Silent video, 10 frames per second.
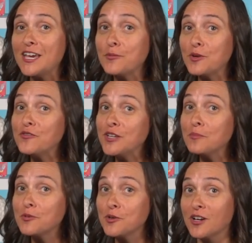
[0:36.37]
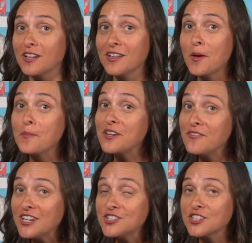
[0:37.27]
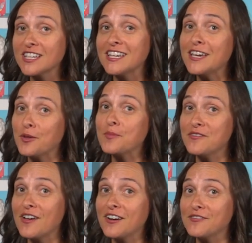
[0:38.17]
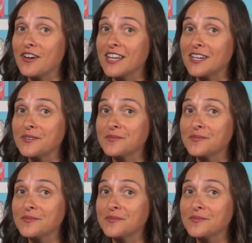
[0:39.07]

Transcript: it will feel brutal, but eventually it'll be very funny.